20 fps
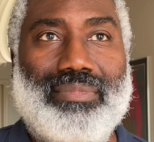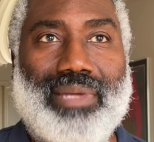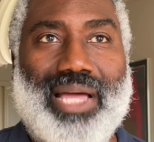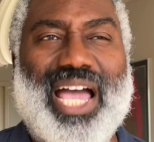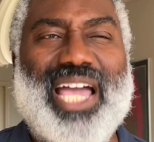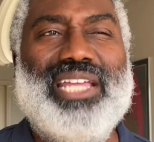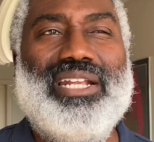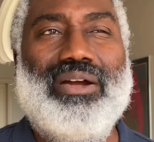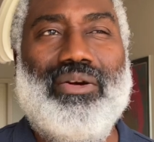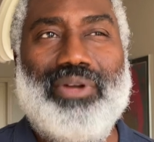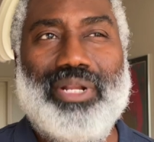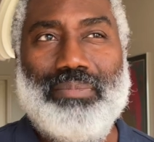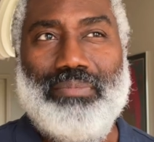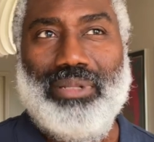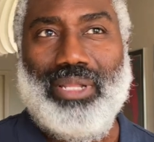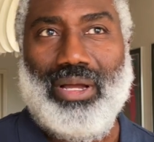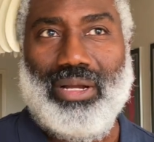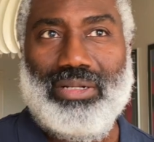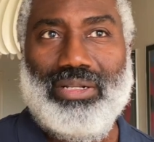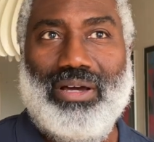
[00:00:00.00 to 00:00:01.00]
had already
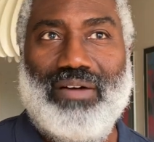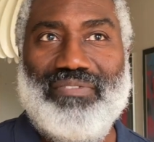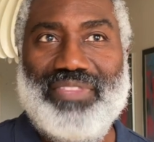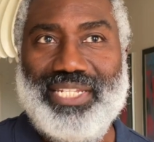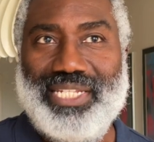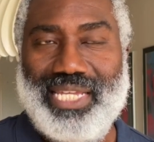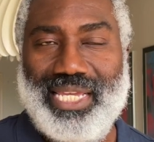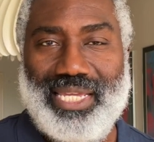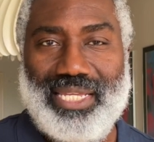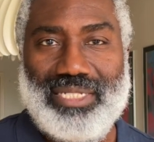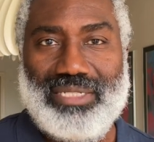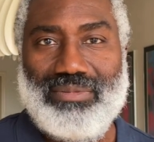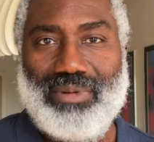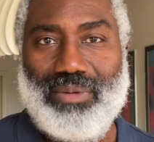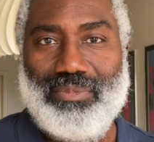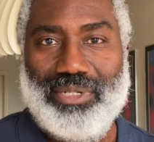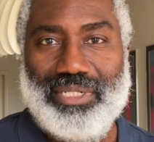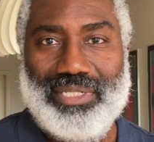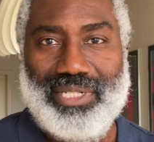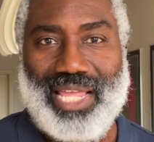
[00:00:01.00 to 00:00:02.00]
blocked off the days, so
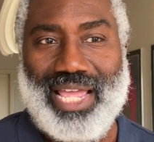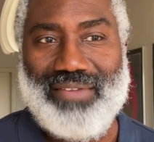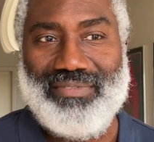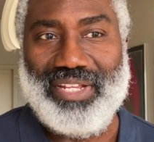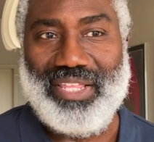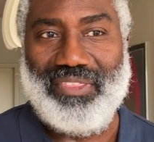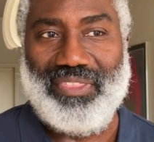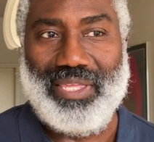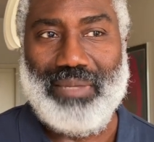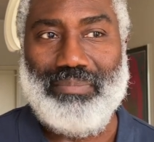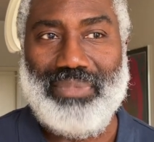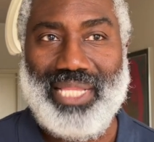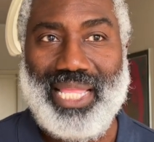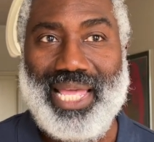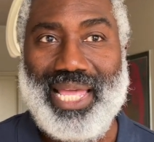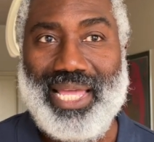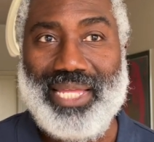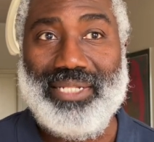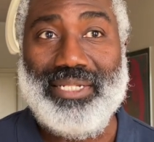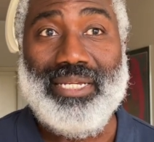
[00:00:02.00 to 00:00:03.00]
I wouldn't have anything
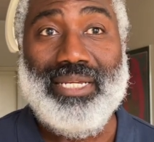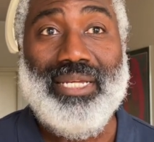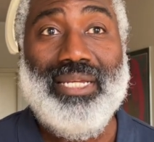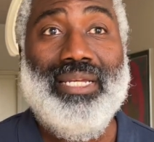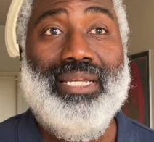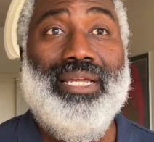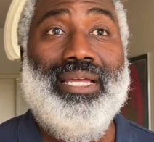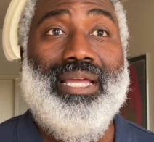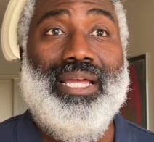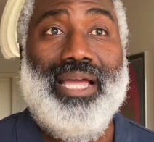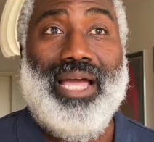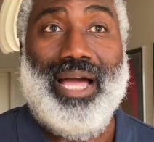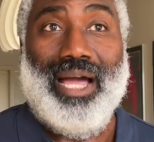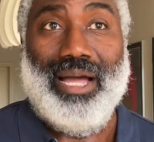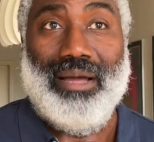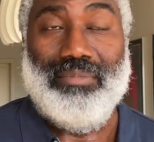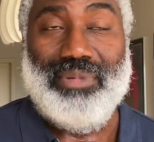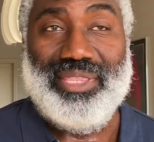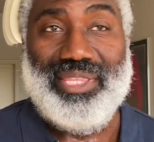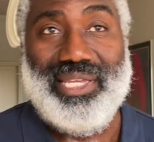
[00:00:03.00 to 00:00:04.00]
planned.
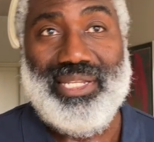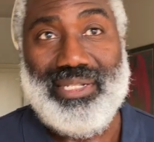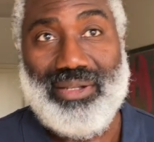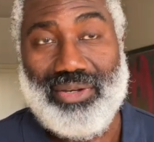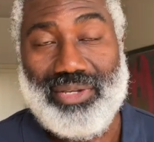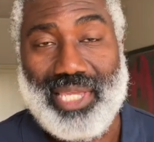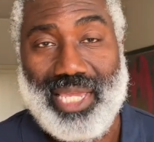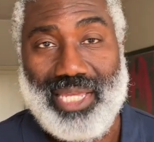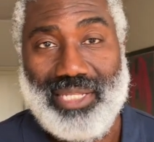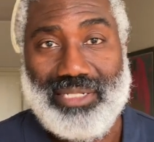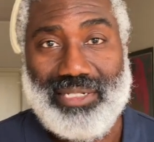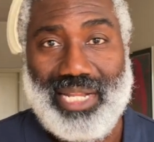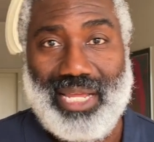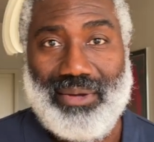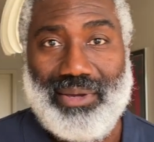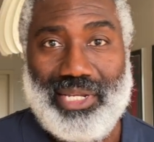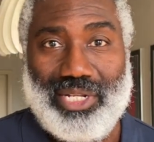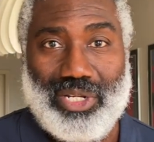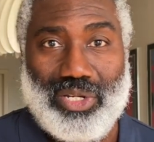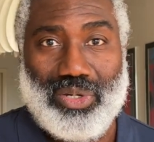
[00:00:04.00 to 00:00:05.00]
But then, okay, so
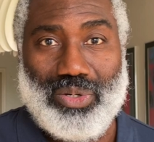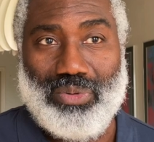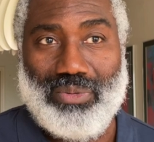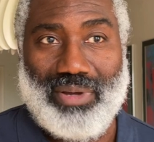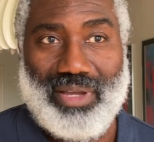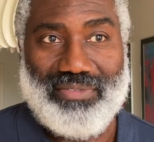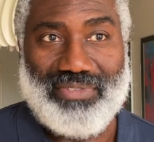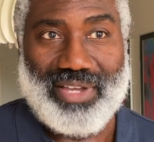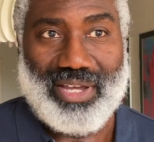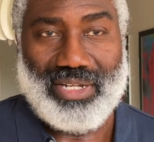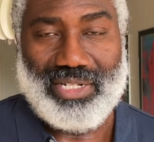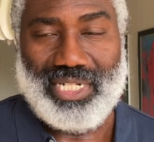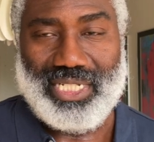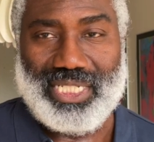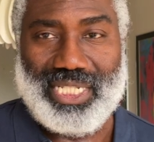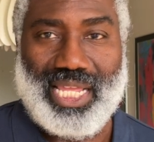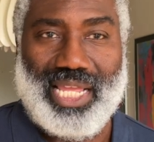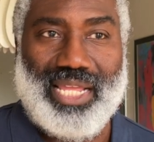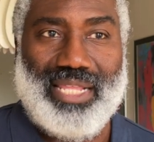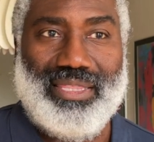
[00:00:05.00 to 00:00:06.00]
now I know I've got
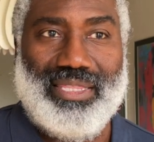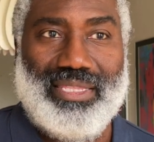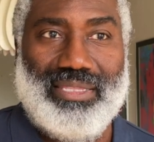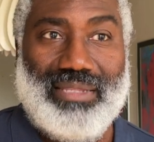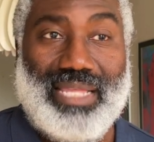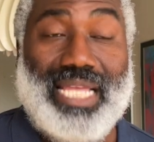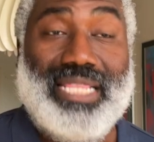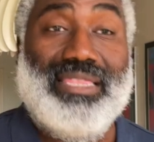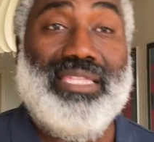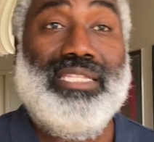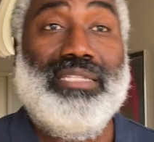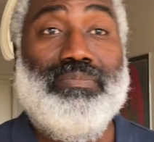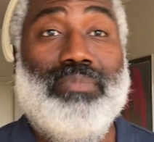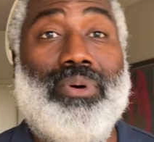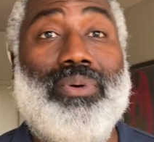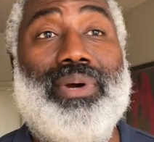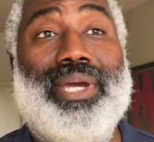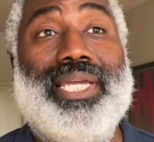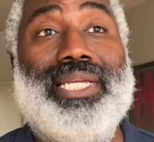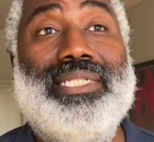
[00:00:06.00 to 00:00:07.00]
it. And at this
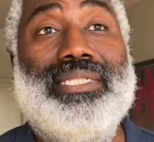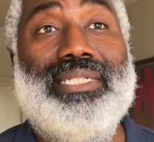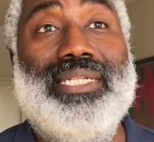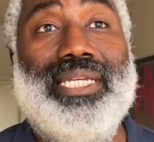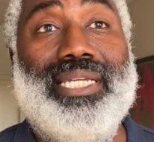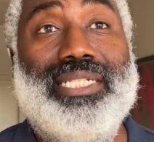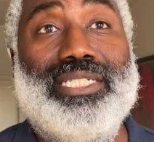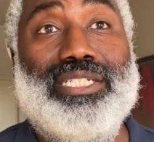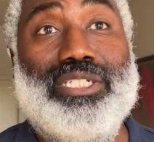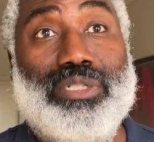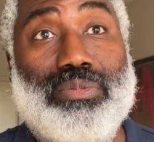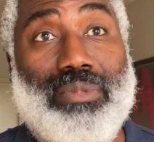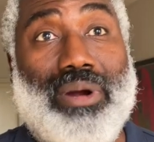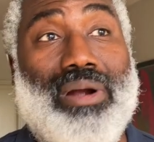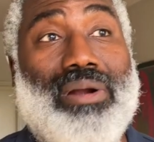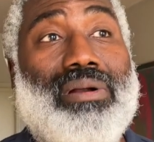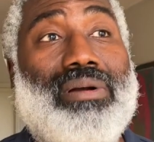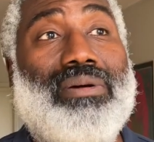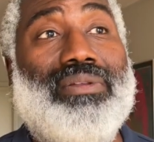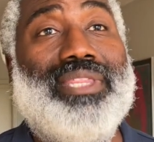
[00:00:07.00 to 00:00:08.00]
point, it's
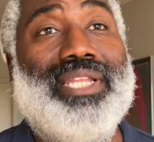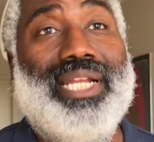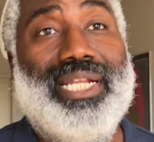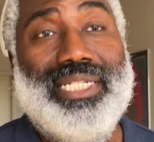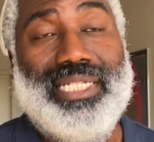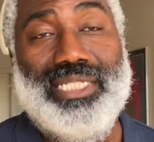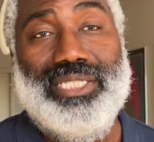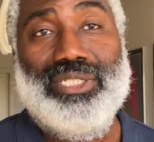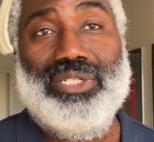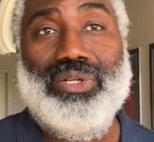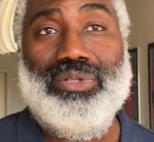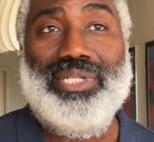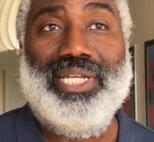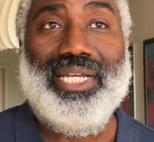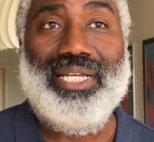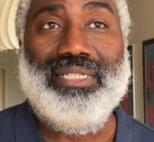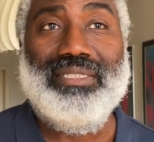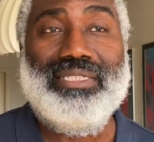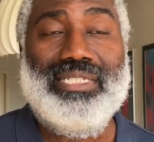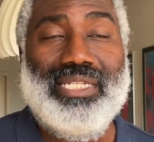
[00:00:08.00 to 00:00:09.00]
tomorrow that I need to go to
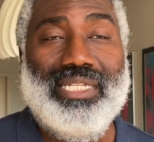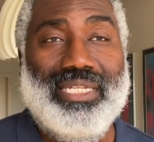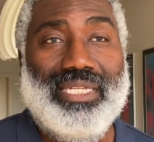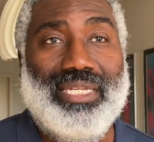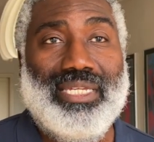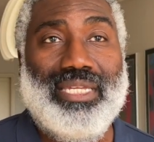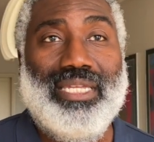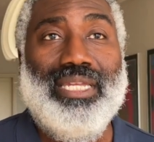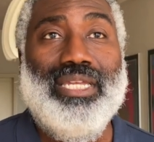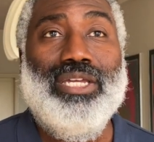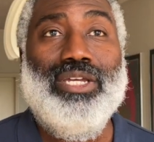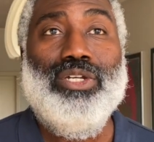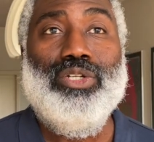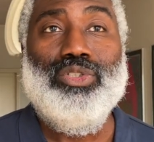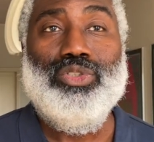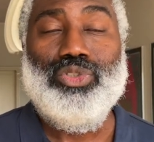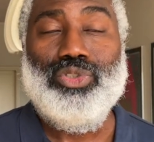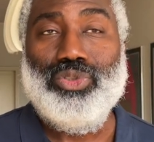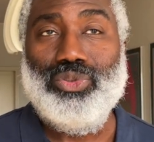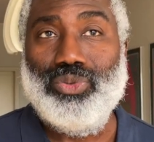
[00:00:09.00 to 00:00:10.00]
Helsinki
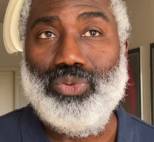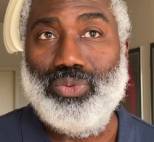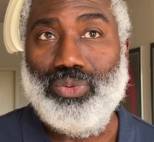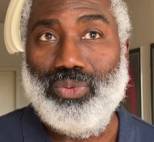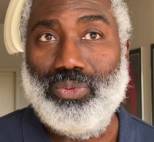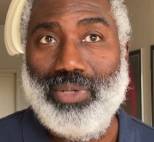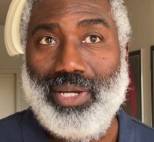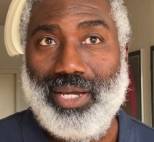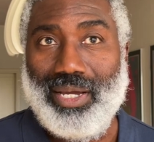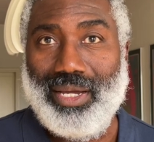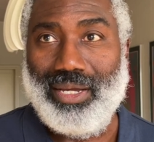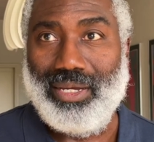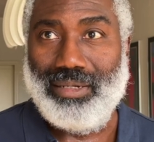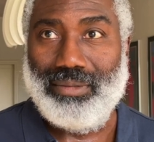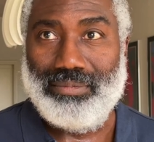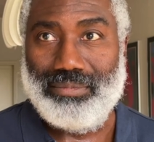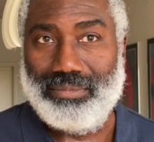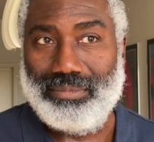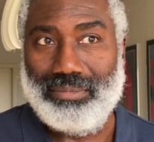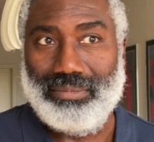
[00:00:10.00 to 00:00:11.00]

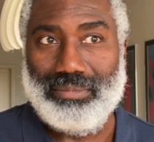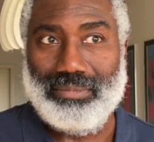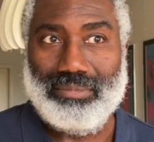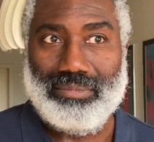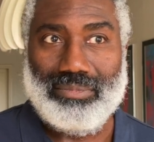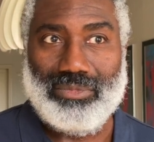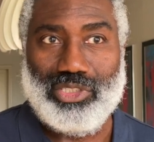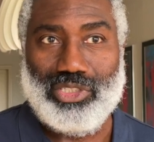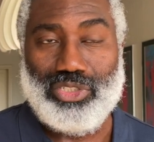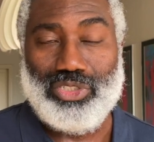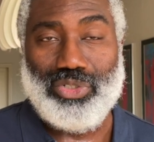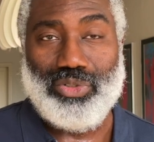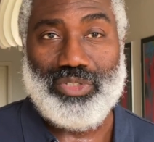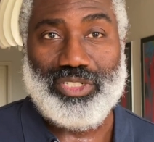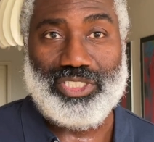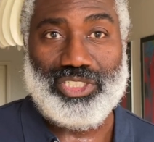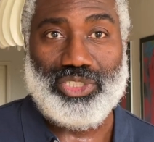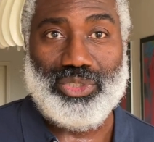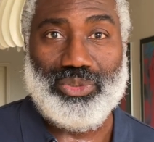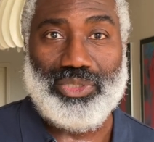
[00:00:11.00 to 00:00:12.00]
to do
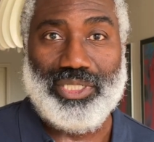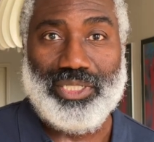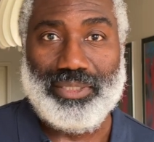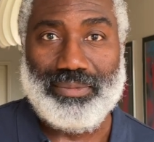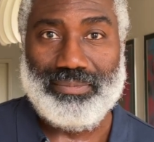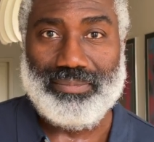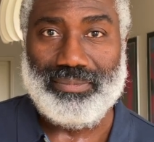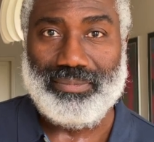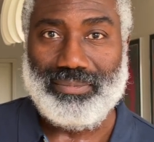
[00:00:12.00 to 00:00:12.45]
this shooting.